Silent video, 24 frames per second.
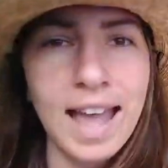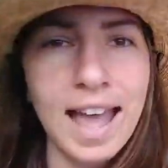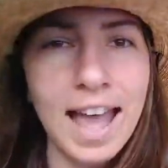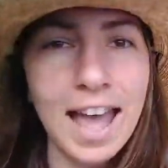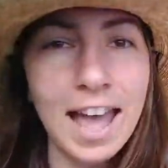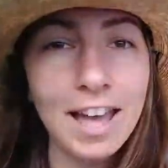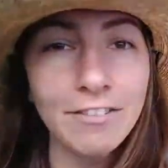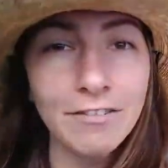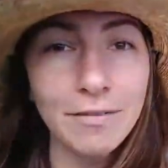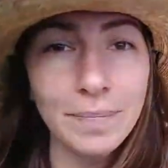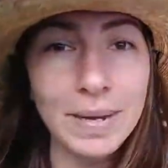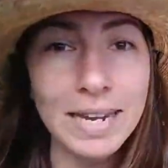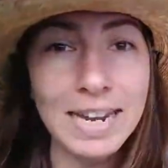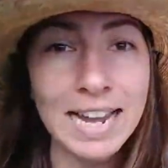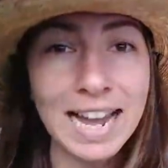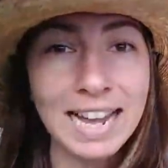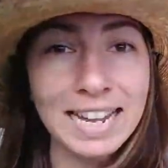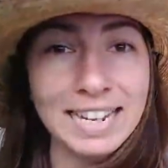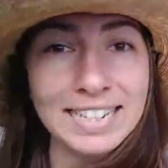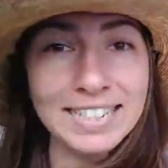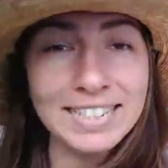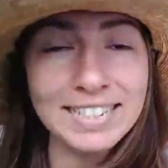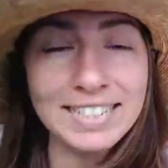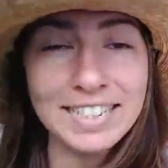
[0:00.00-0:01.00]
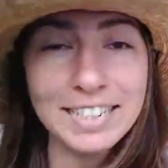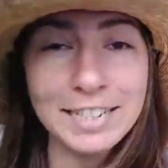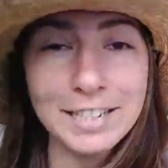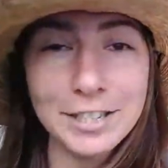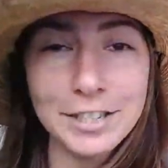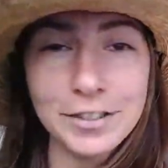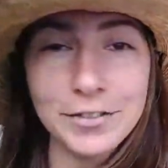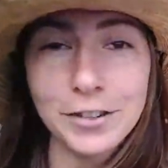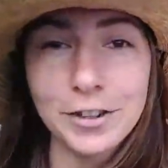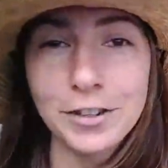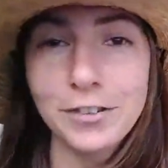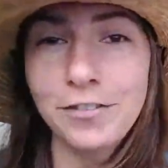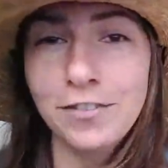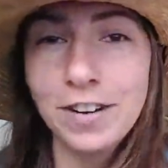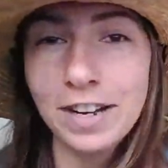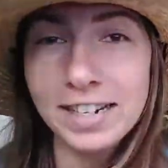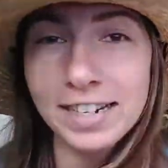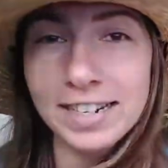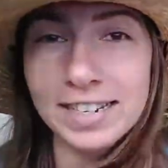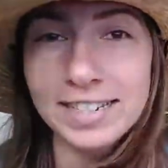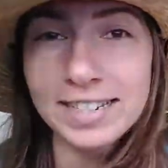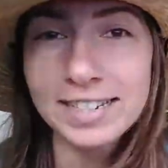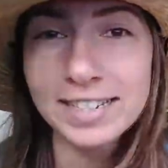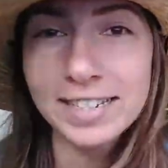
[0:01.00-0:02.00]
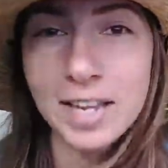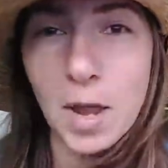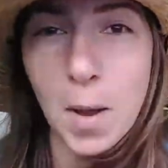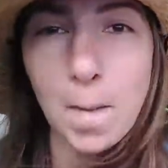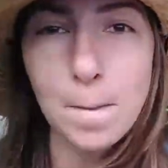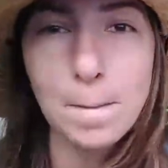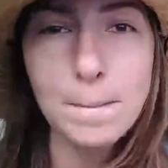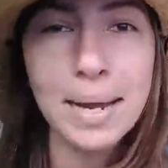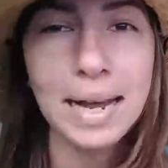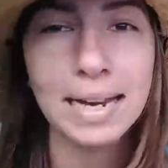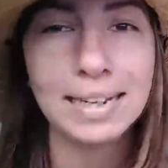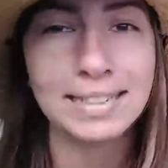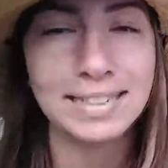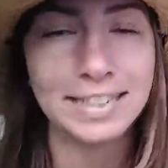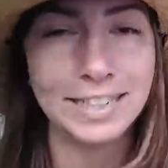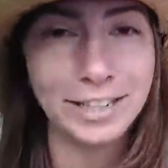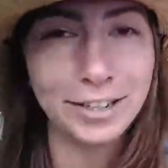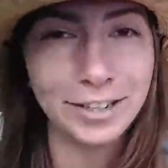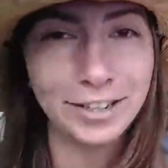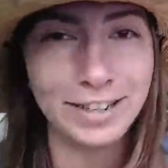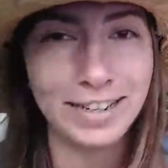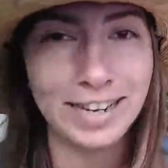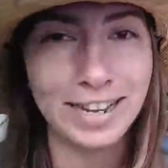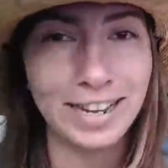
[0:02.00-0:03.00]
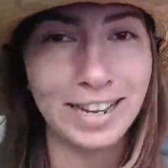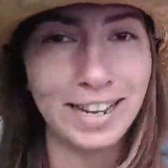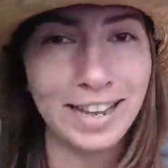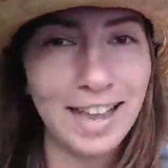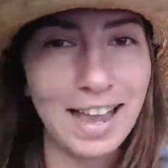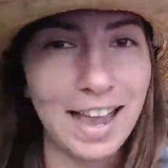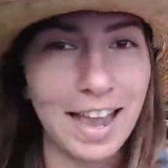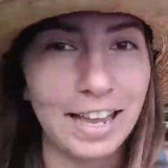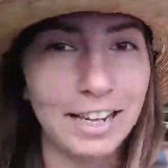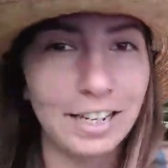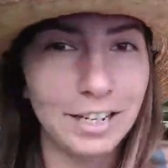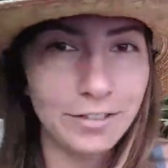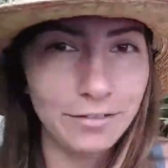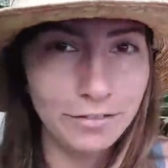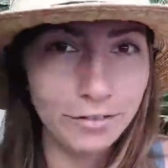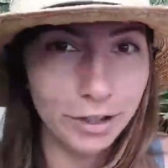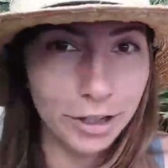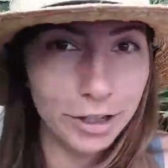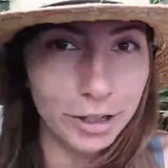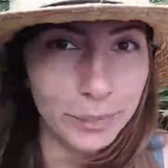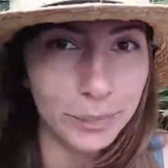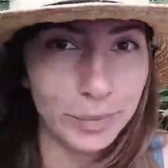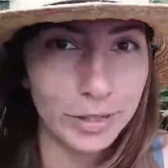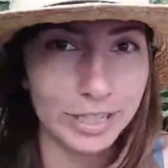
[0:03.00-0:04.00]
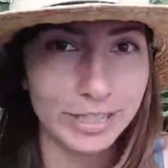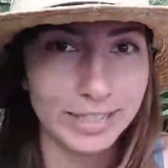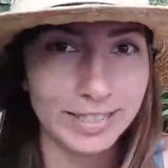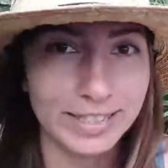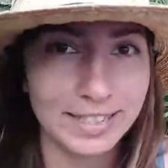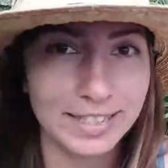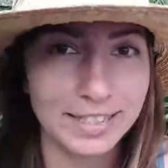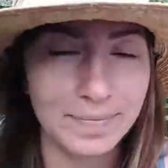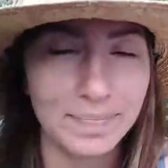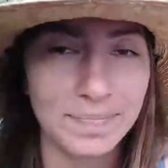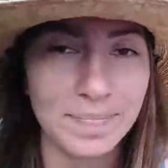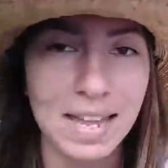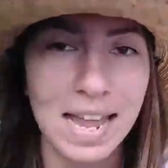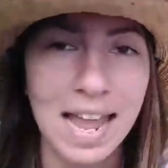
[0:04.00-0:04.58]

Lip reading: FBI stands for fungus, bacteria, and invertebrates.